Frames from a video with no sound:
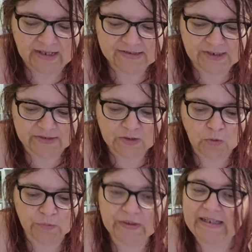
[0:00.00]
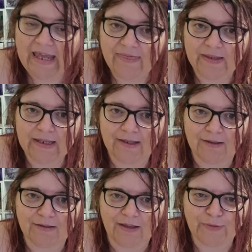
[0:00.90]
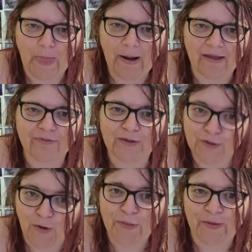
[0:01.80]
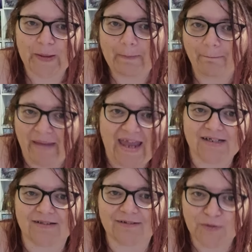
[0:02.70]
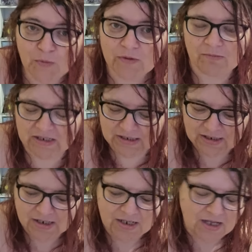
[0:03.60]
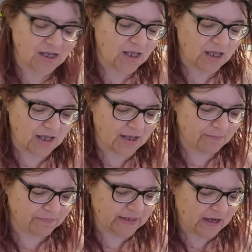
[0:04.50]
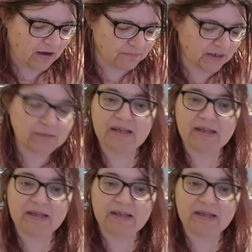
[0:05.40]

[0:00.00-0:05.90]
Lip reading: So it's called the Gothic Bat Ornament. Now I'm going